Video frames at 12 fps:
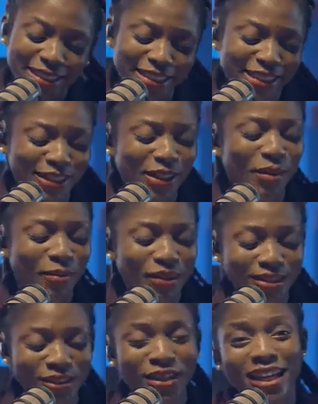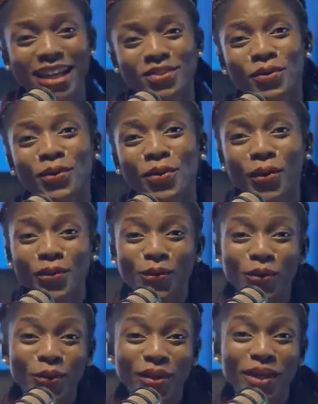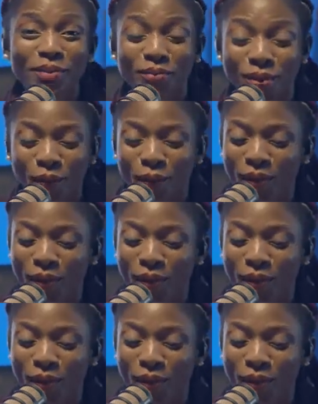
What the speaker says: This is amazing. Okay, guys, we're gonna go on a quick break.